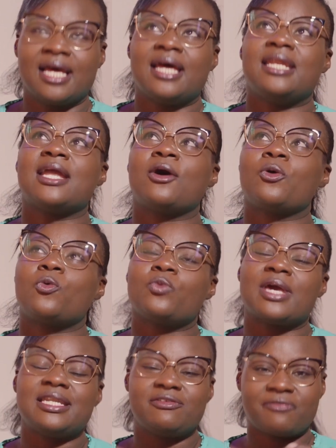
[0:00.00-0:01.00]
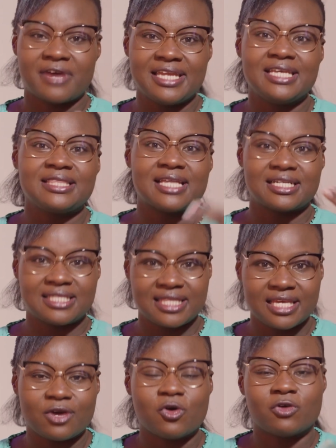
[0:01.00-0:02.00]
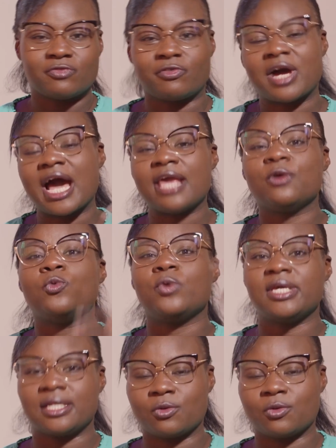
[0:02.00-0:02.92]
Now, we are defining that thing of I will,